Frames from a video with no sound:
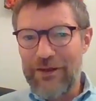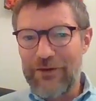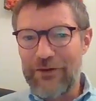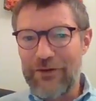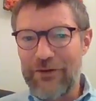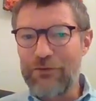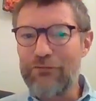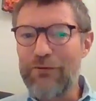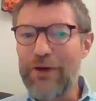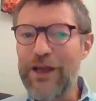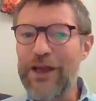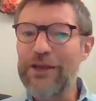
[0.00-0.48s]

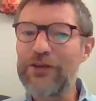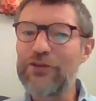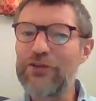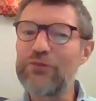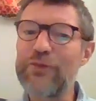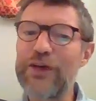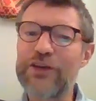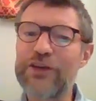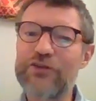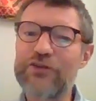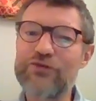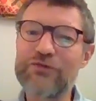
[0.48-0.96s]
The way you
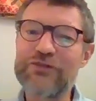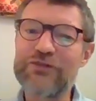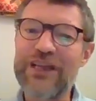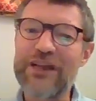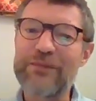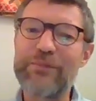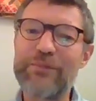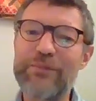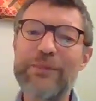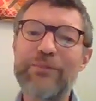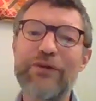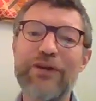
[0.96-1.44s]
make sure
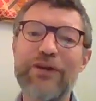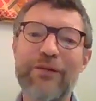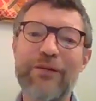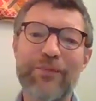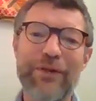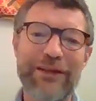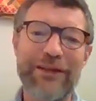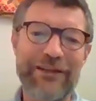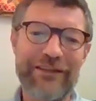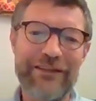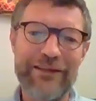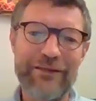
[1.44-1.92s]
that people are
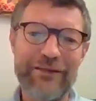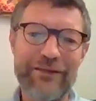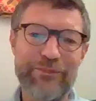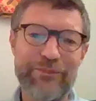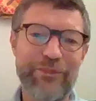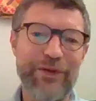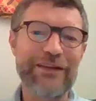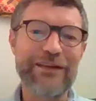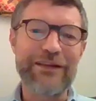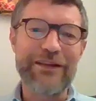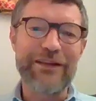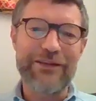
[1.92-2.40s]

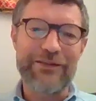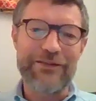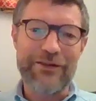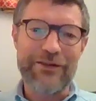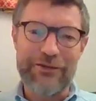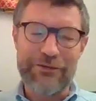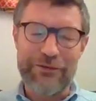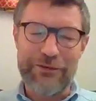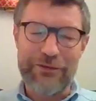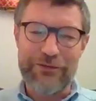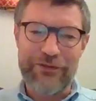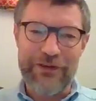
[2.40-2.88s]
participating is
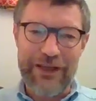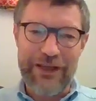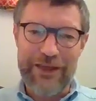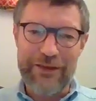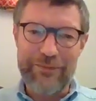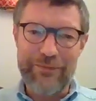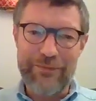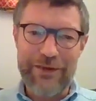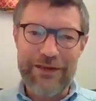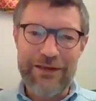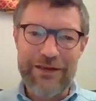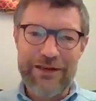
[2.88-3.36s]
not the
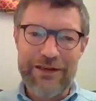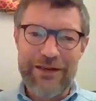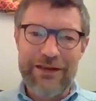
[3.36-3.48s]
same.